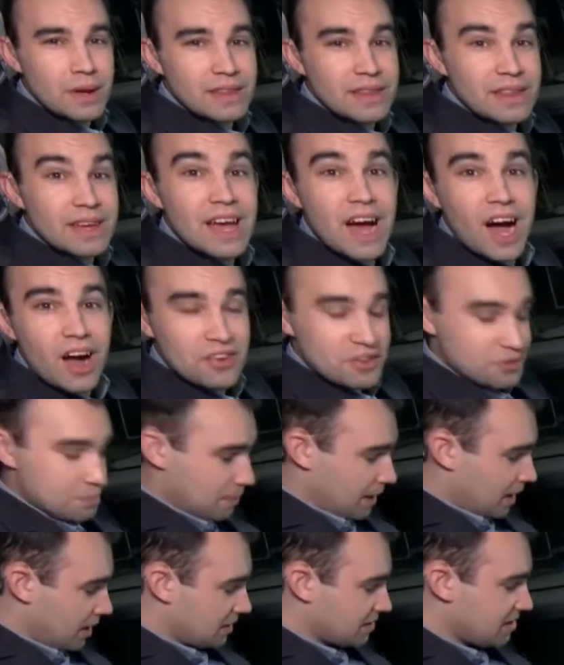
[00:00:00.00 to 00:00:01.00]
when the car is
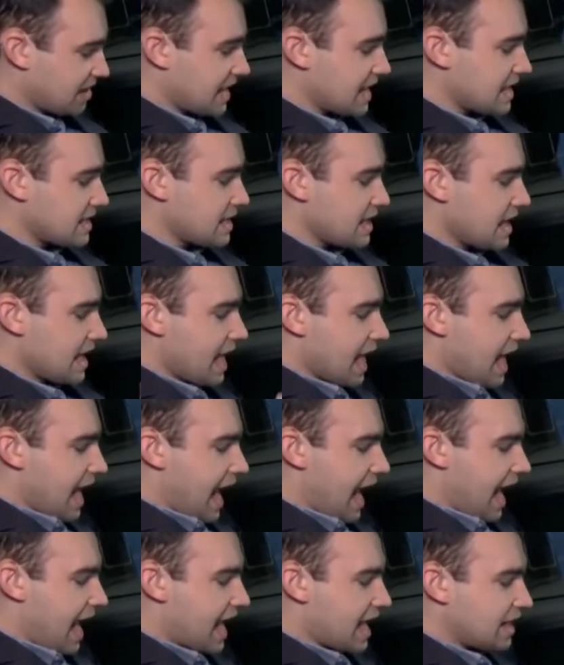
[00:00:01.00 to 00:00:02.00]
plugged in,
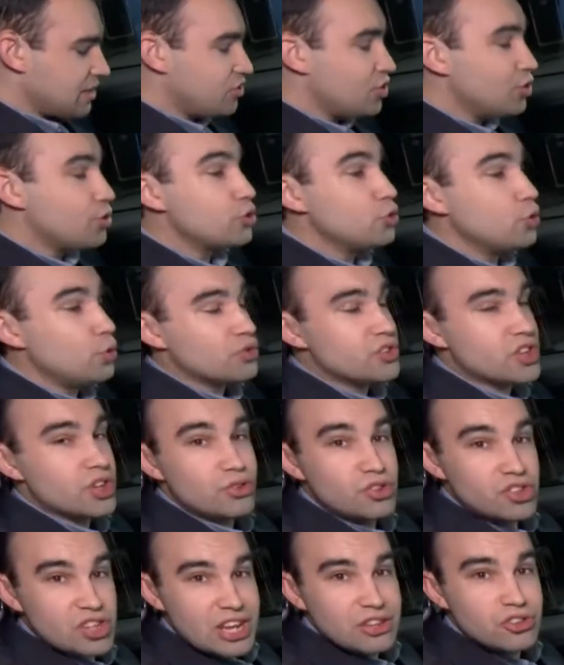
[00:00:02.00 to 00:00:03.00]
and you can also
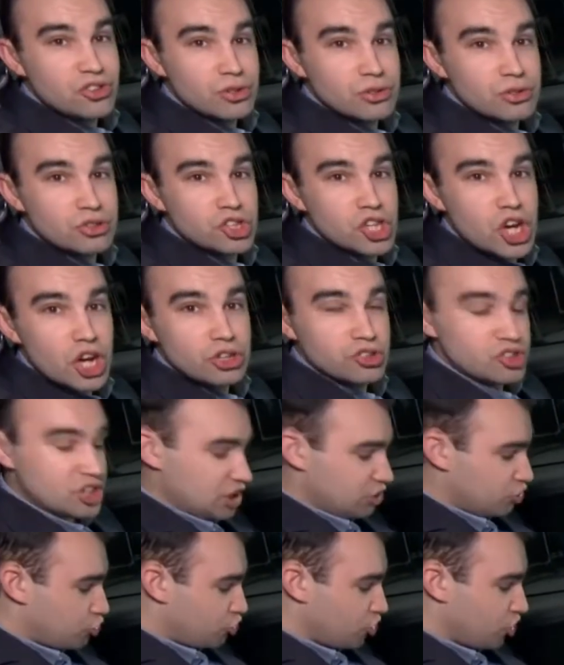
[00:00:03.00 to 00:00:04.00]
schedule
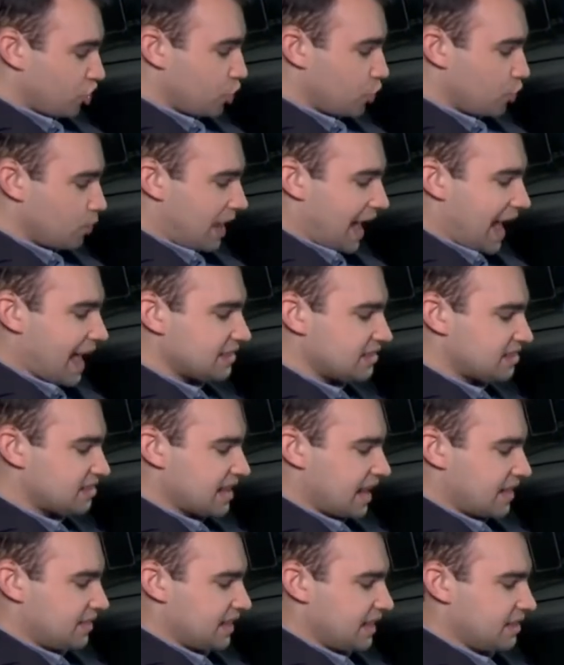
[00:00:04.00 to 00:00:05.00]
charging too and
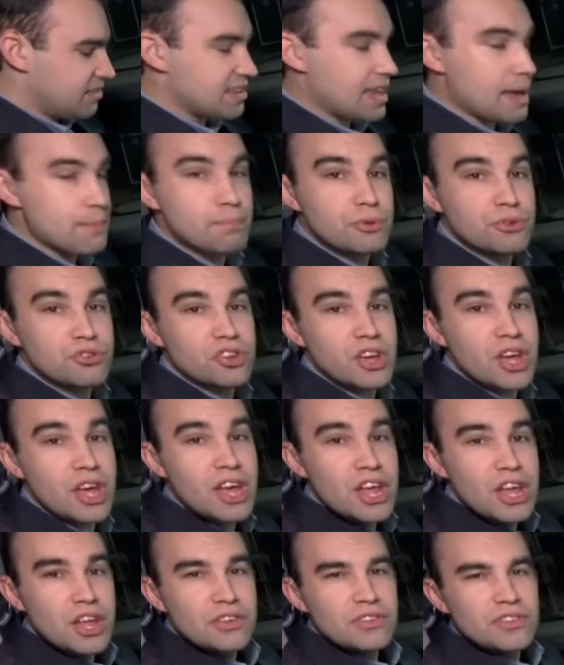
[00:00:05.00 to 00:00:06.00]
set the temperature
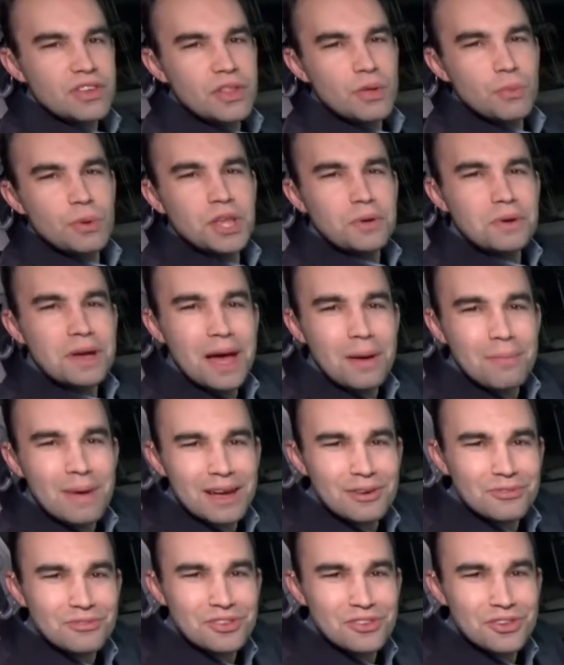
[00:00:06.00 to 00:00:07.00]
so that when you come
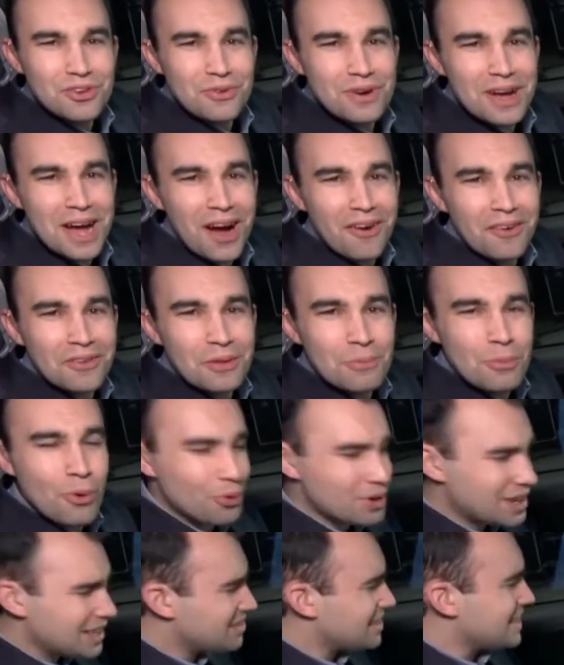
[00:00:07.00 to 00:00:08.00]
out to your car in the
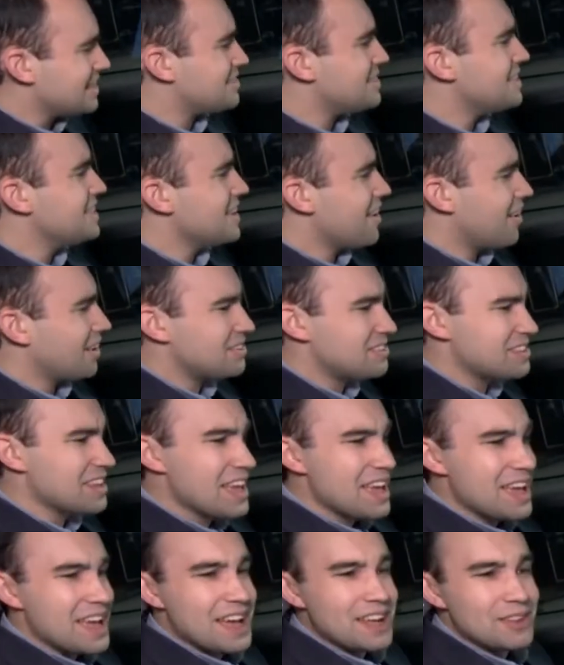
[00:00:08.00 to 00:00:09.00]
mornings, it's nice
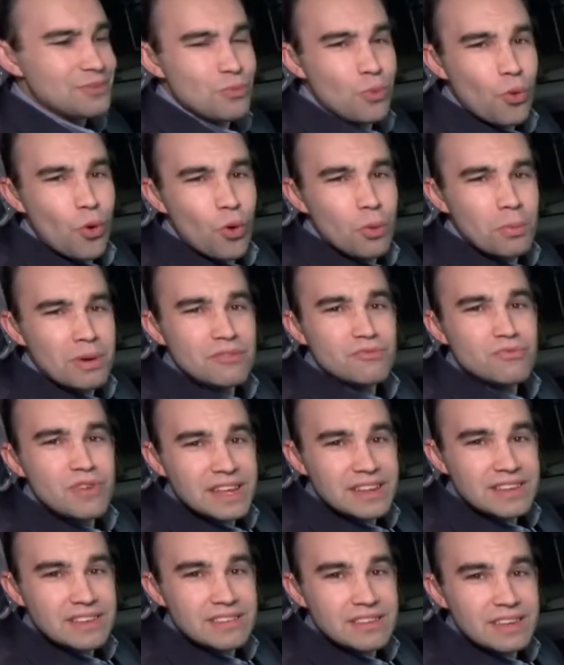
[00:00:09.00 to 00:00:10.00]
and warm and
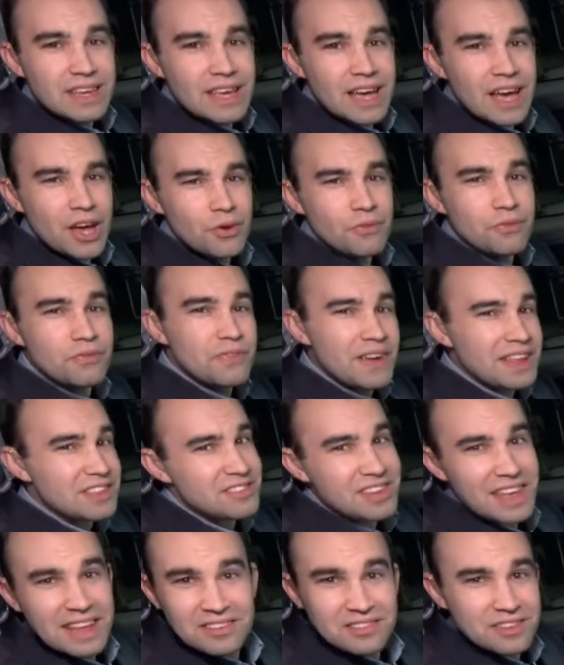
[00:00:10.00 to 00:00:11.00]
ready to go.
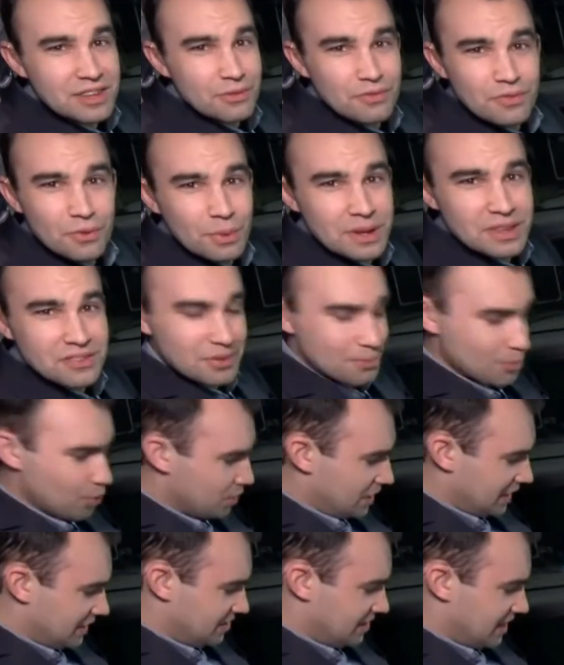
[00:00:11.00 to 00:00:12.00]
Fantastic for winter
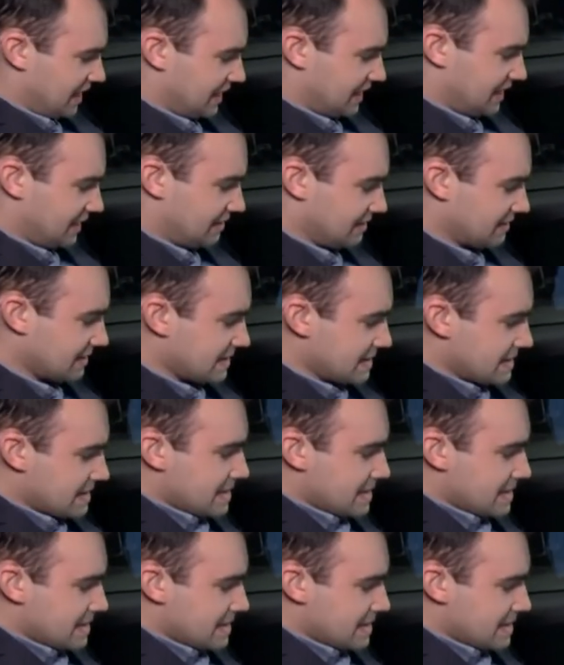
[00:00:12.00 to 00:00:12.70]
mornings, that is.